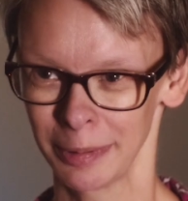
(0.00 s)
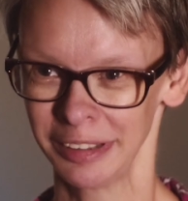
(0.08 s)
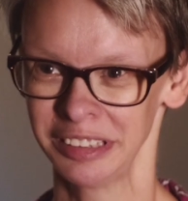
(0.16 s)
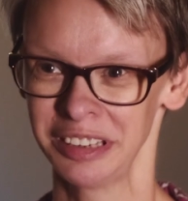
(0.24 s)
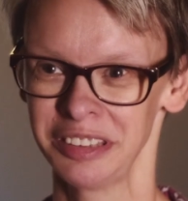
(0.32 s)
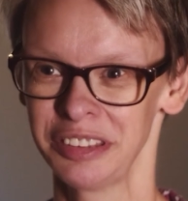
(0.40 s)

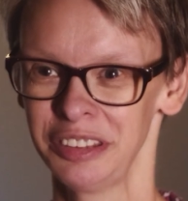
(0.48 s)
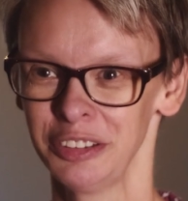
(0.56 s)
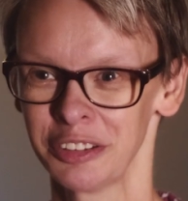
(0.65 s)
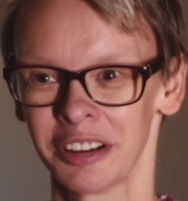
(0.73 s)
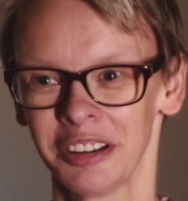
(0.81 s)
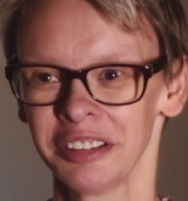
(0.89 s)
while it is
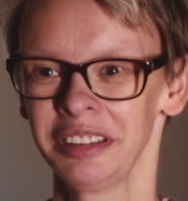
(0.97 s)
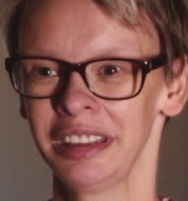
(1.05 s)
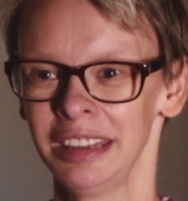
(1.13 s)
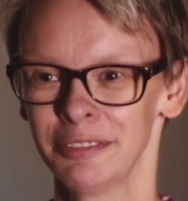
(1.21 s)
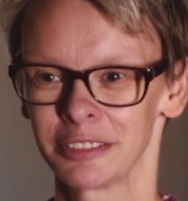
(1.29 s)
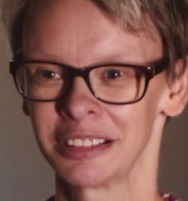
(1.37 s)
still called
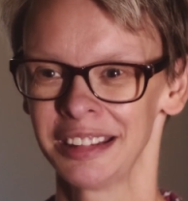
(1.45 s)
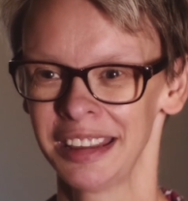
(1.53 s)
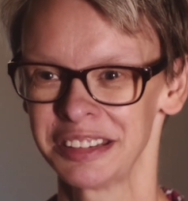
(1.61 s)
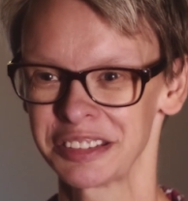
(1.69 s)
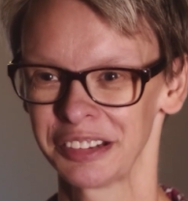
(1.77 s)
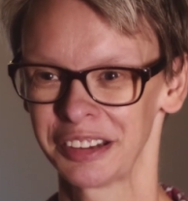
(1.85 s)
day, for a
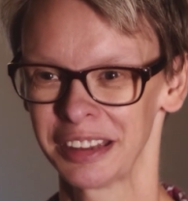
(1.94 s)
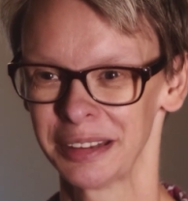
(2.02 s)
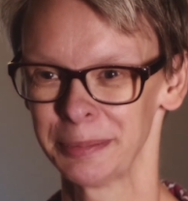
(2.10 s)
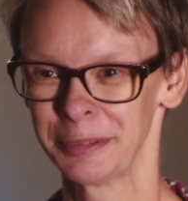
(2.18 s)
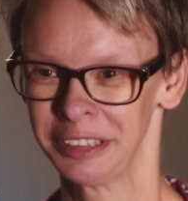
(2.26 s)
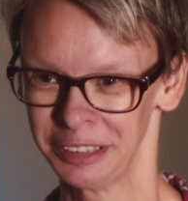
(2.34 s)
day shall
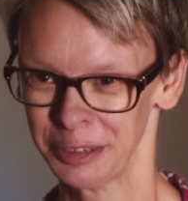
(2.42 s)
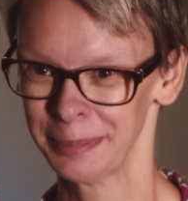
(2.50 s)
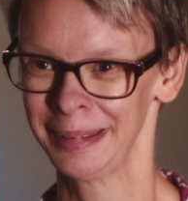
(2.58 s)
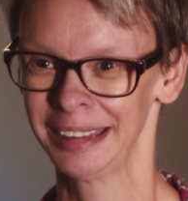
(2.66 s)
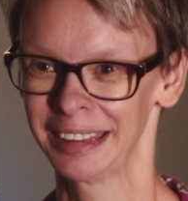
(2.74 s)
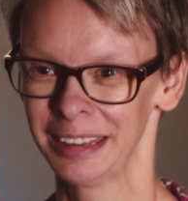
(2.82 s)
come when no
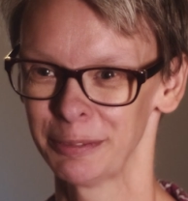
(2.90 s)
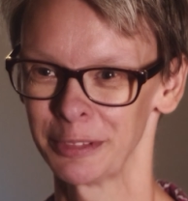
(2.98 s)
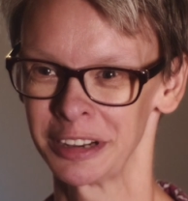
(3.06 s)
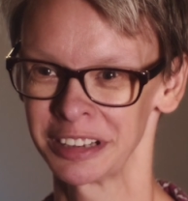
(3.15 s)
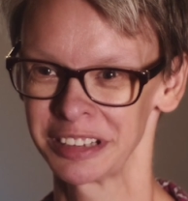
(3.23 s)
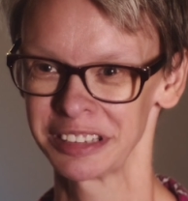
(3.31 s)
man can
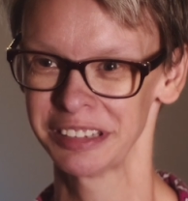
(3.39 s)
work.